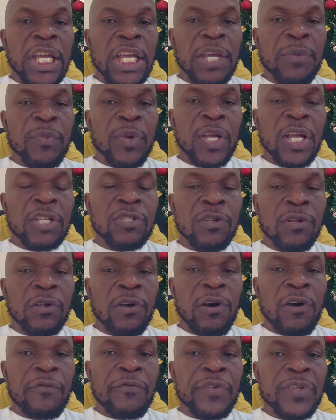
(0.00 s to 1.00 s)
Immigration
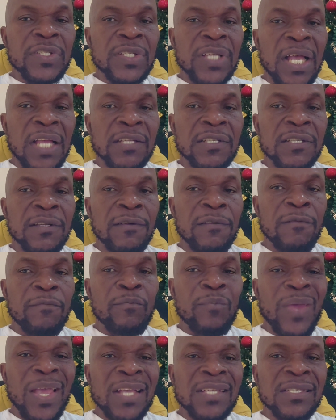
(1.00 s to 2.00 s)
officers.
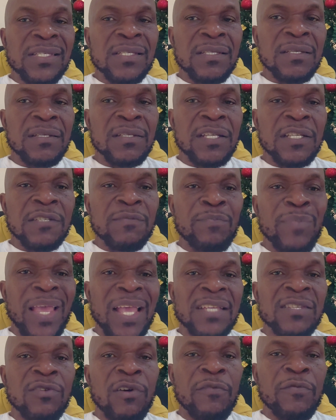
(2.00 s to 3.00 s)
This
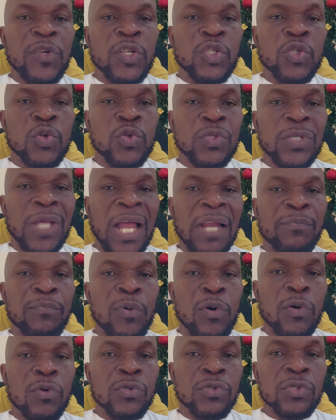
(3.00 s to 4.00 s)
makes officials at
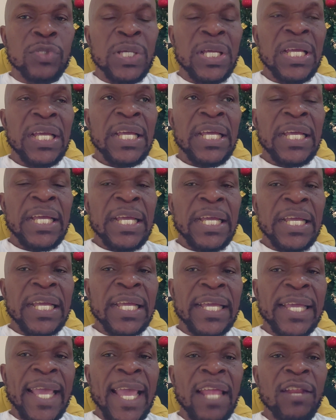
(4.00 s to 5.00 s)
ports
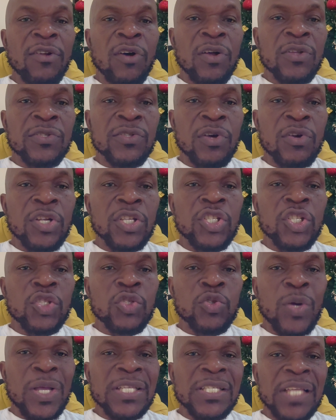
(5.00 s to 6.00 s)
gain authority
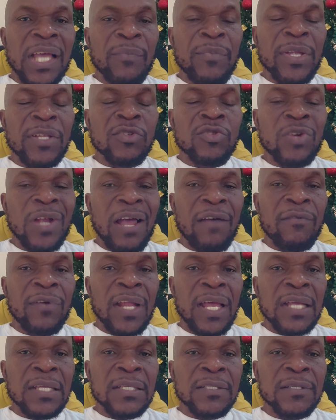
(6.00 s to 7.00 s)
to examine
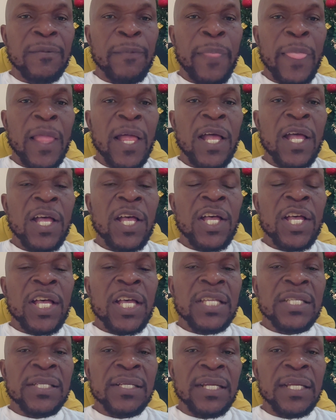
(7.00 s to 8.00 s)
travelers.
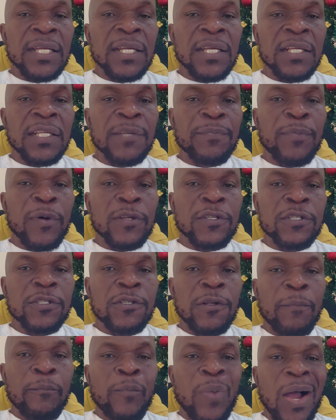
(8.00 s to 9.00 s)
3.
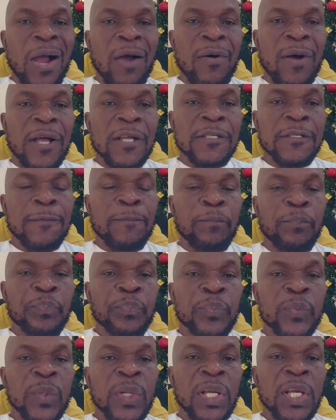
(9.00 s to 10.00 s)
Deportation powers.
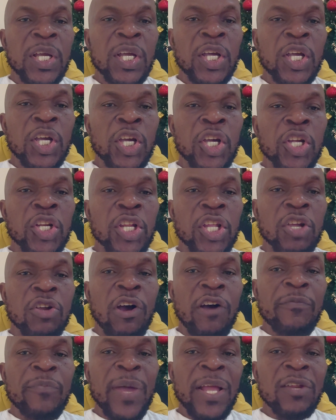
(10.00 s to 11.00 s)
The
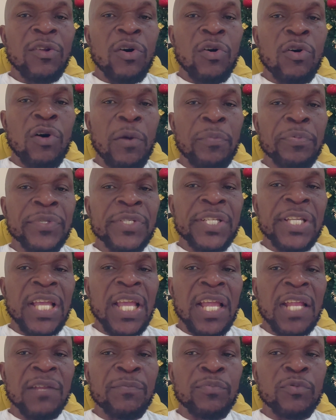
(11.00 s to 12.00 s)
government
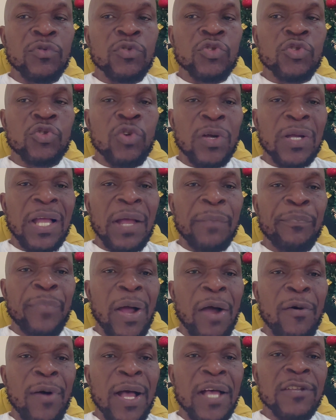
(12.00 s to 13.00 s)
obtained stronger
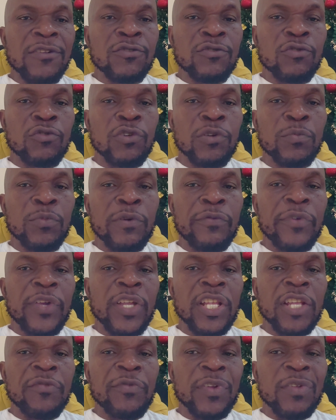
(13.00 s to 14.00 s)
powers to remove
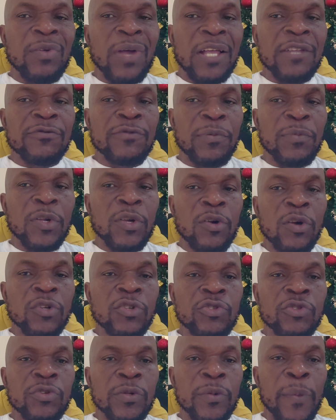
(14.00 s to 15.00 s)
individuals from the
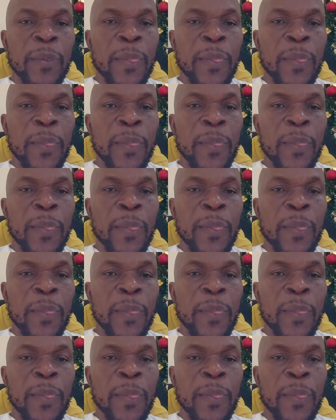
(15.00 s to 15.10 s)
country.